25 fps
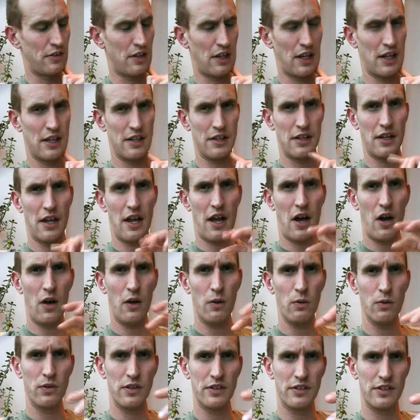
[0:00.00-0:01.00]
And
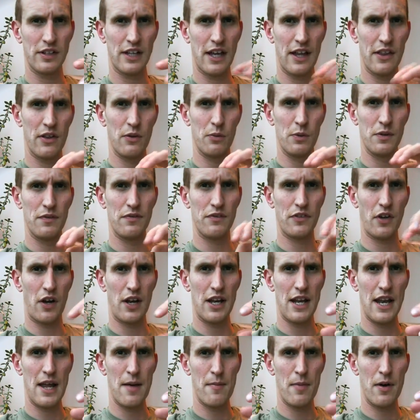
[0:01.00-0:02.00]
hold it together with
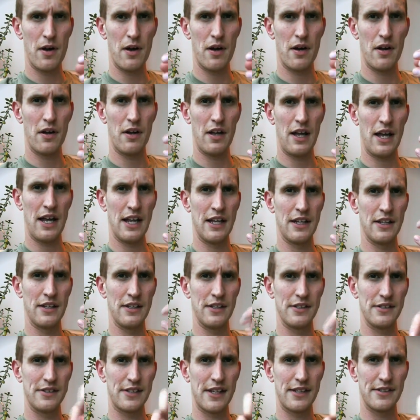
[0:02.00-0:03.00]
dilemma and
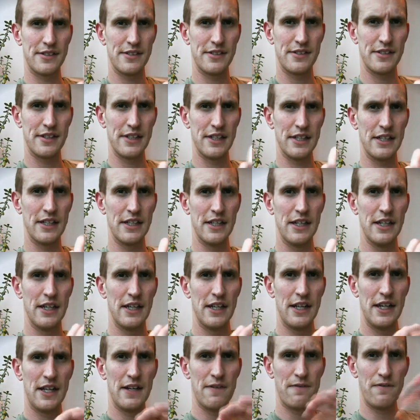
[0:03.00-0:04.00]
necessity
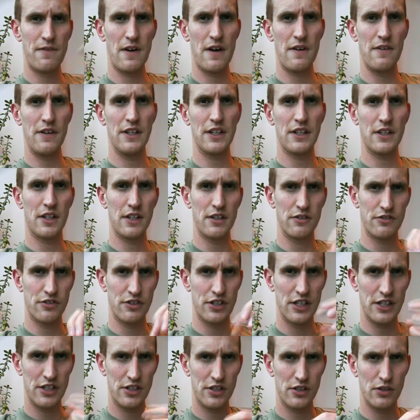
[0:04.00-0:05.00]
in a very kind of
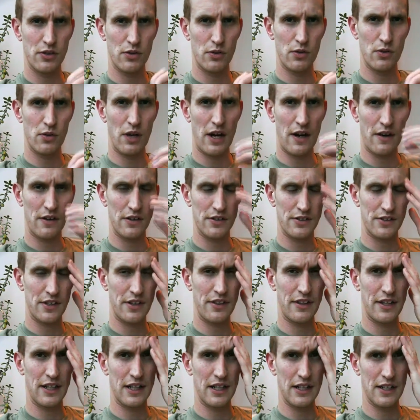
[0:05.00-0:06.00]
traditional
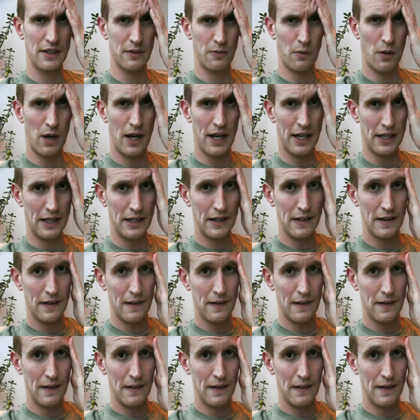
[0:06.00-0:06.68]
Aristotelian way.